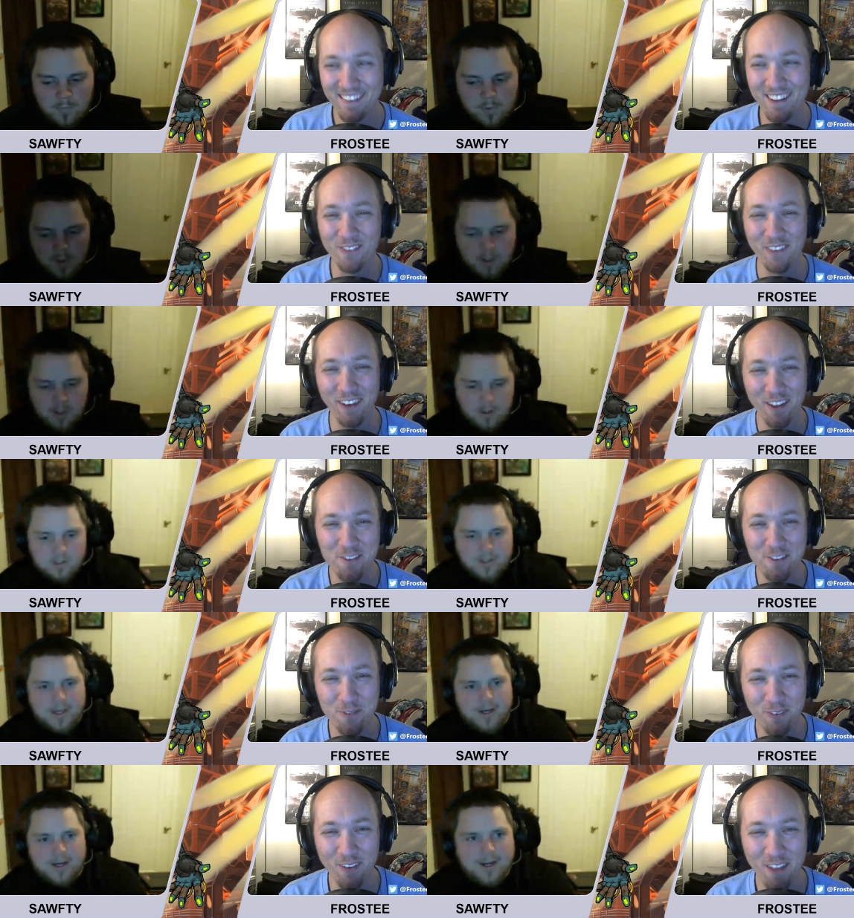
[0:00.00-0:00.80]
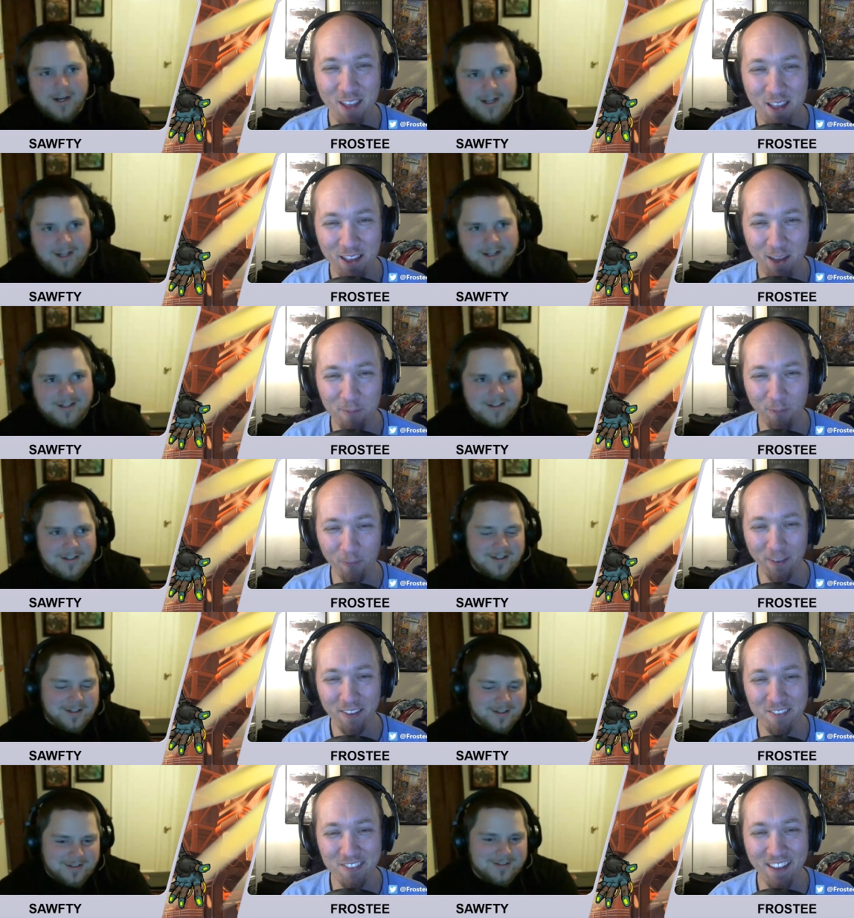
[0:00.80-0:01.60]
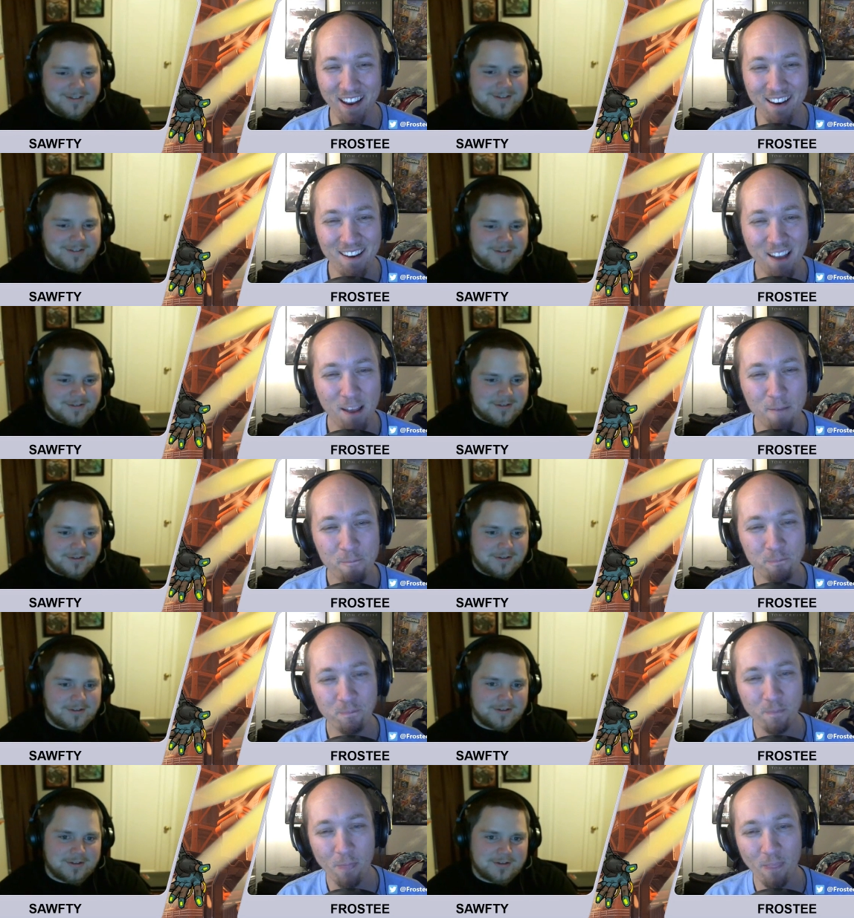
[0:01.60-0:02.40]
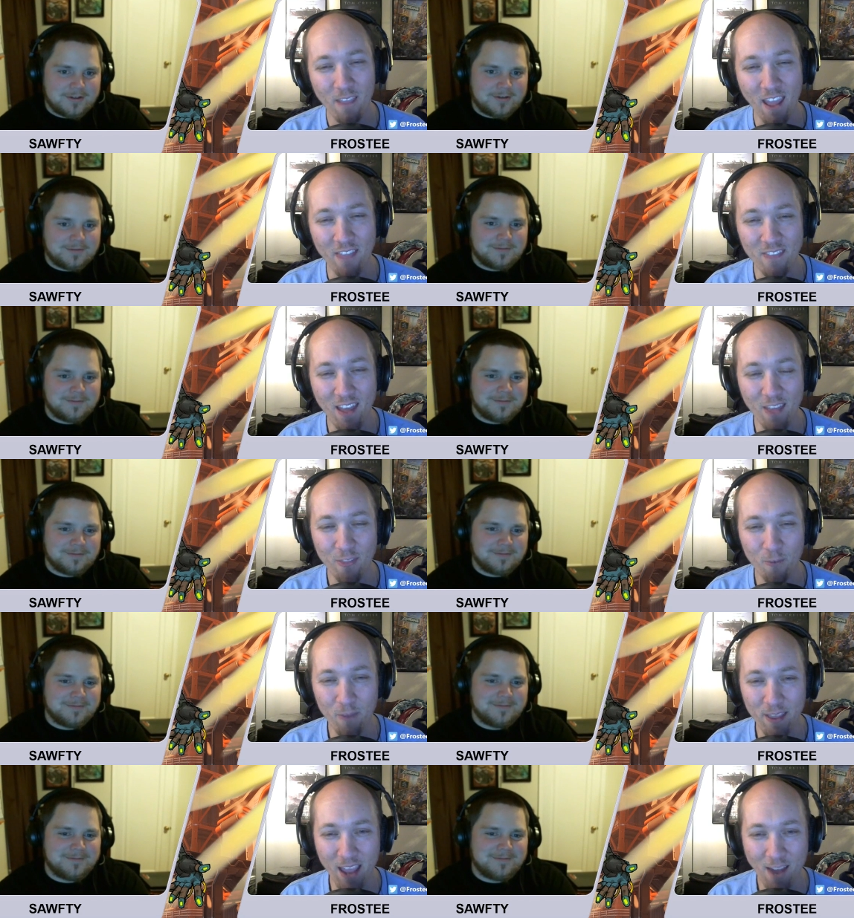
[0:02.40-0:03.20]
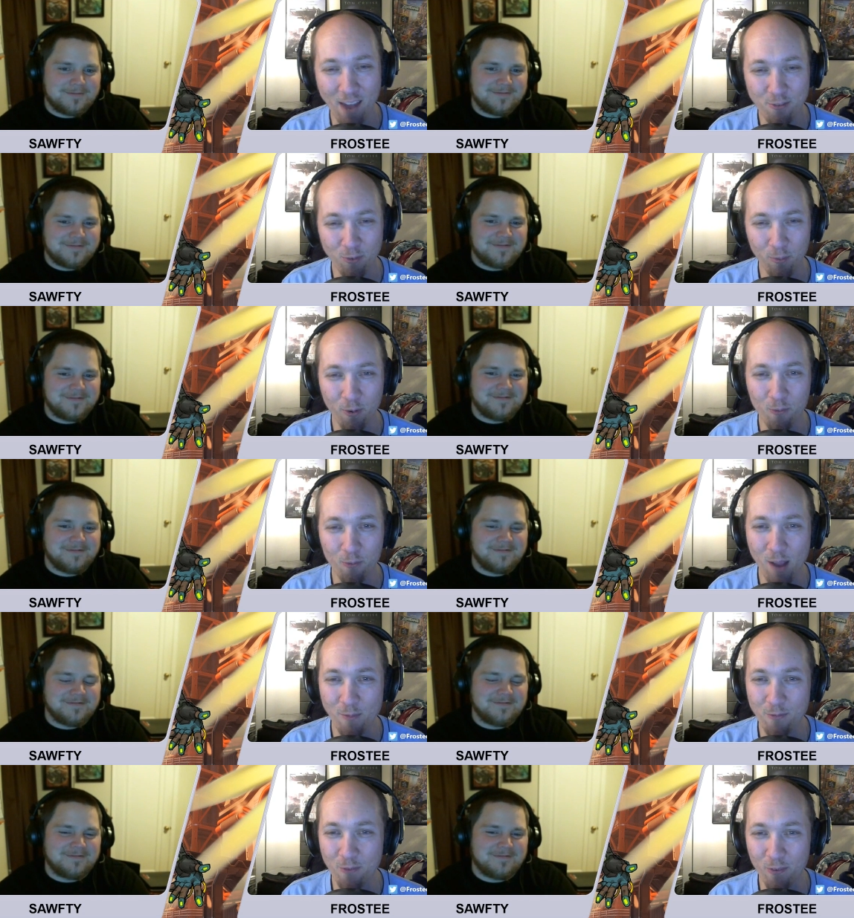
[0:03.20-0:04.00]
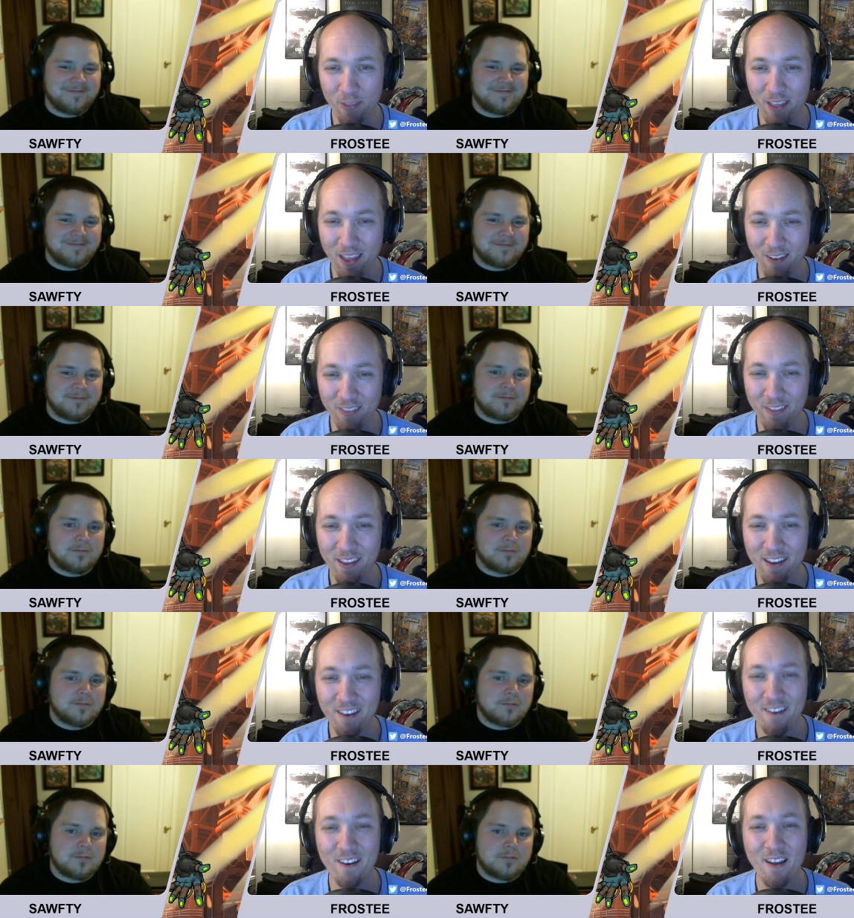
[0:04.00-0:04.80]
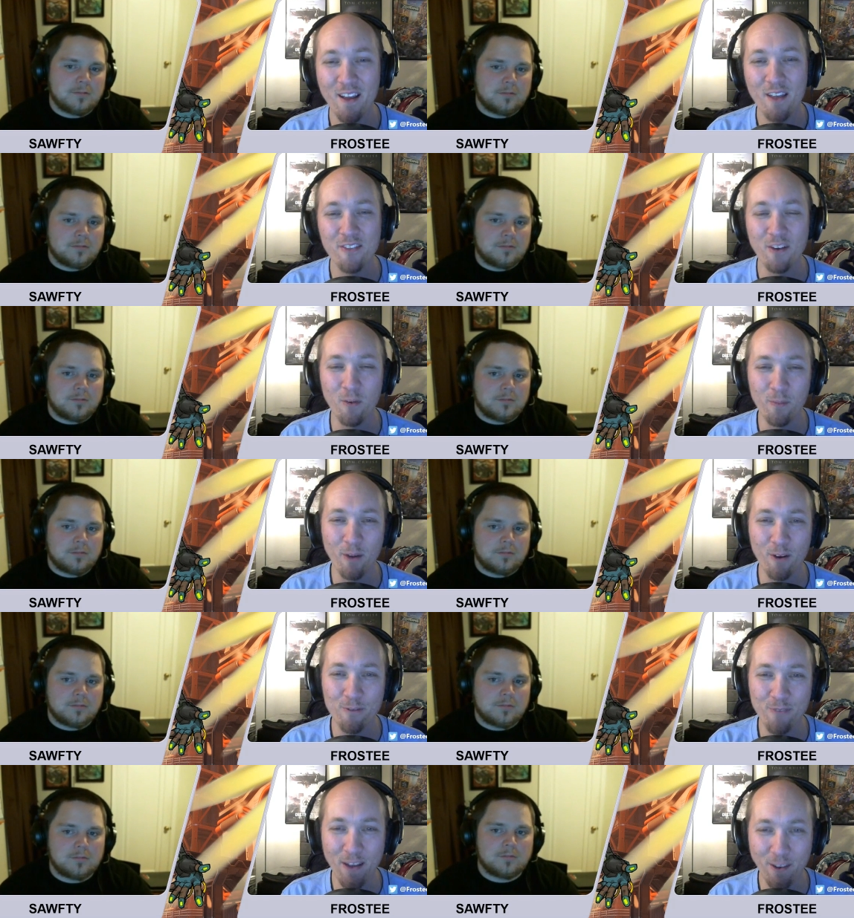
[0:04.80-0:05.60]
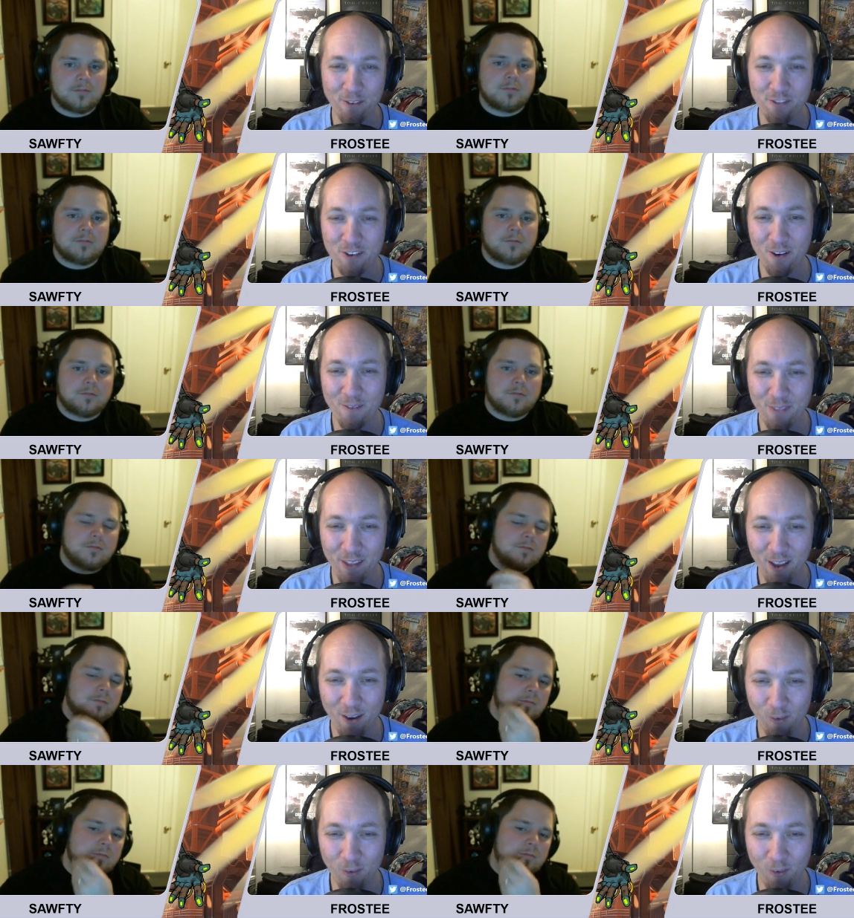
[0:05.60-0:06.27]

Speaker 1: for the next week, yeah. couple weeks there. And then the week after will be right before the end of the year. That will be our final show of the year. We'll